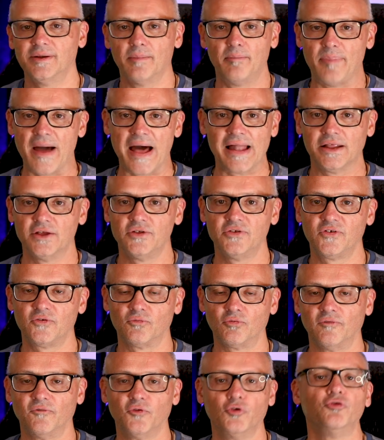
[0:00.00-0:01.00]
balanced
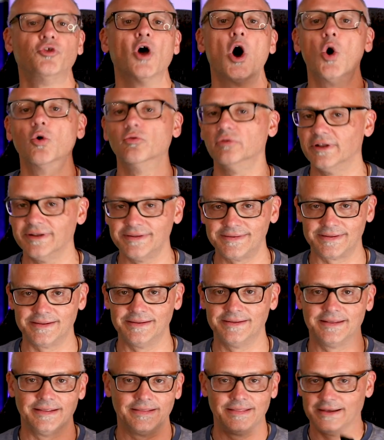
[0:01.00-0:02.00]
review, don't
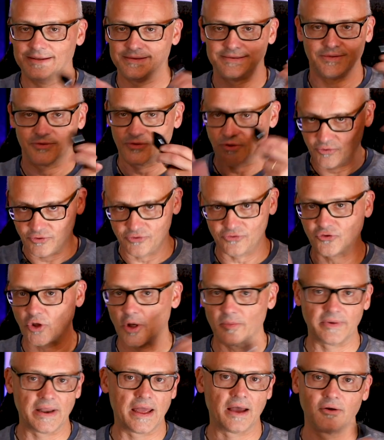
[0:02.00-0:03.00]
listen to this. So you
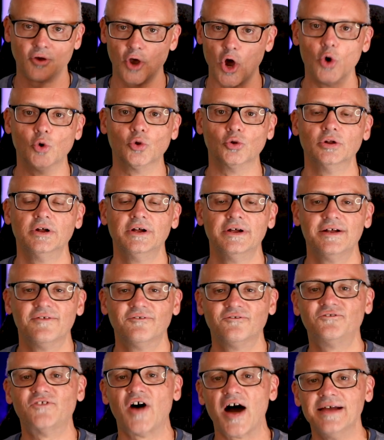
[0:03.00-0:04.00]
stop now, go
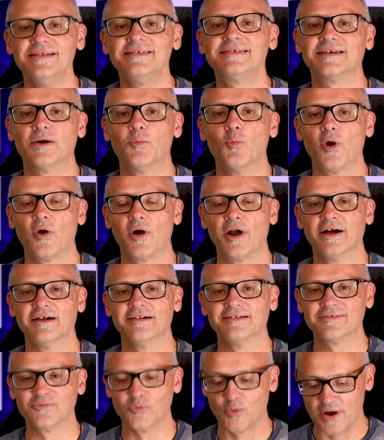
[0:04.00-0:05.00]
find somewhere
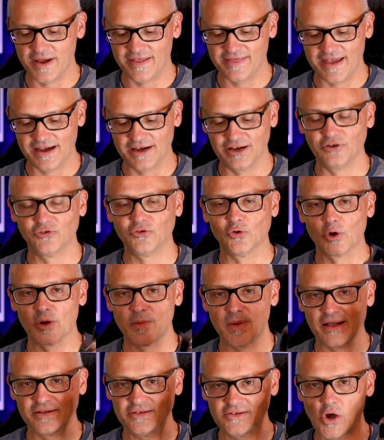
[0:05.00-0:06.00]
else where they're gonna talk
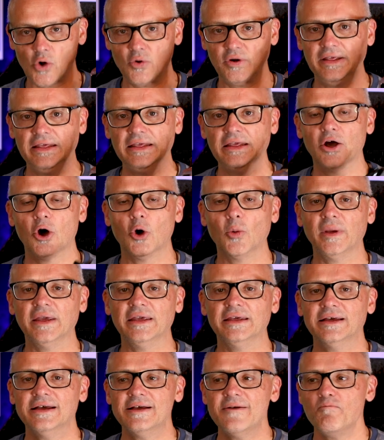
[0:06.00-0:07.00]
about Tony
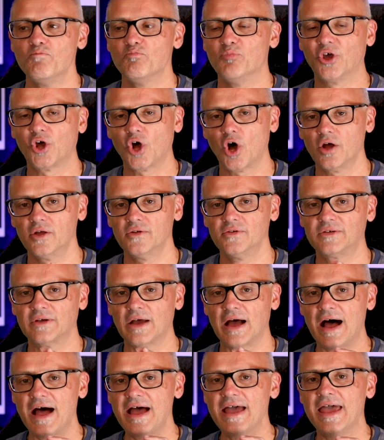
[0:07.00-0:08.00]
Iommi, because
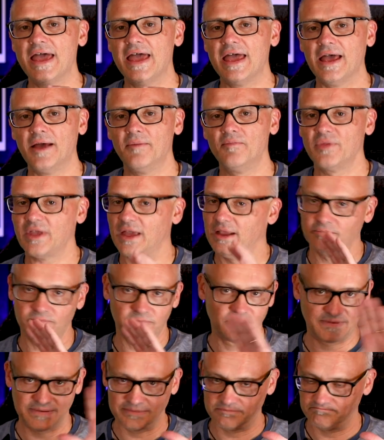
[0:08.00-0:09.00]
I am,
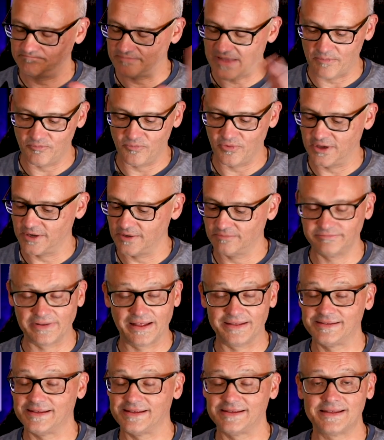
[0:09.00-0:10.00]
and I'm gonna,
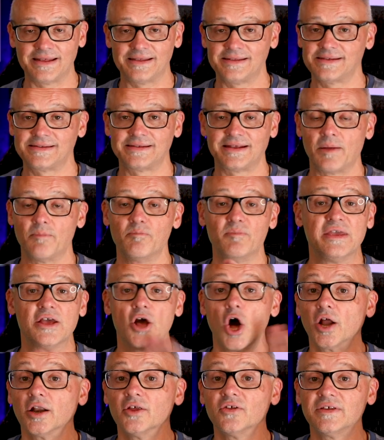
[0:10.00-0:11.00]
as I said, I'm being
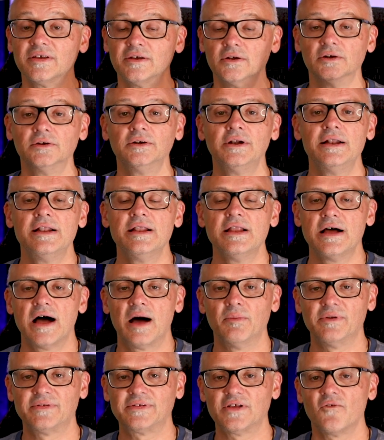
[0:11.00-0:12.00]
honest here,
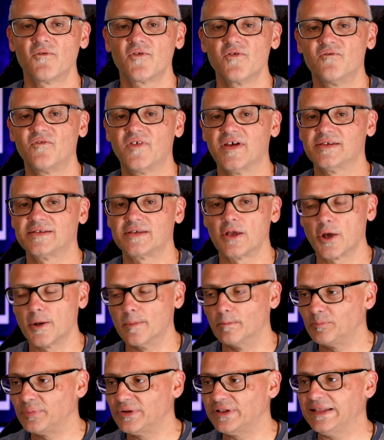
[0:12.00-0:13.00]
I'm a self-confessed
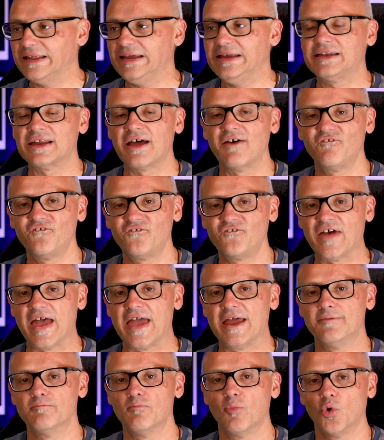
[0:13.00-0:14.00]
complete
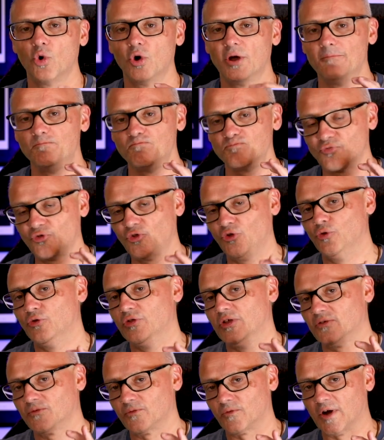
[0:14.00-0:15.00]
fanboy to
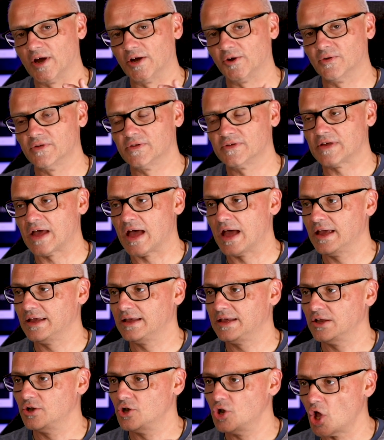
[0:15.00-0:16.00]
this fragrance. I
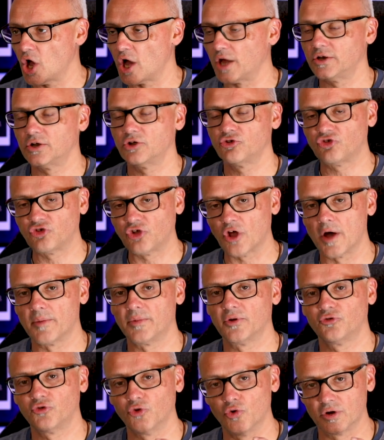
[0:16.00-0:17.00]
cannot
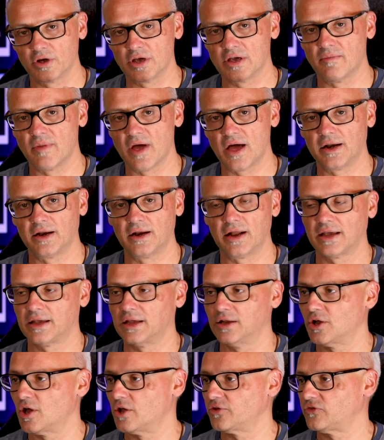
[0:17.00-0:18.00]
stop talking about it. I
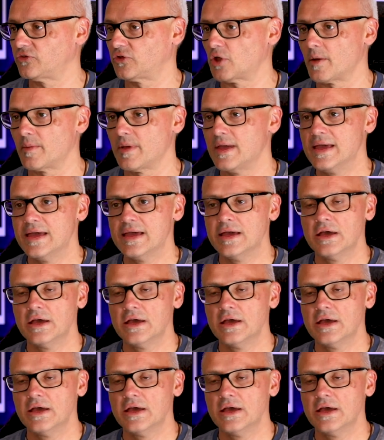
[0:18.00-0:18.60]
cannot stop.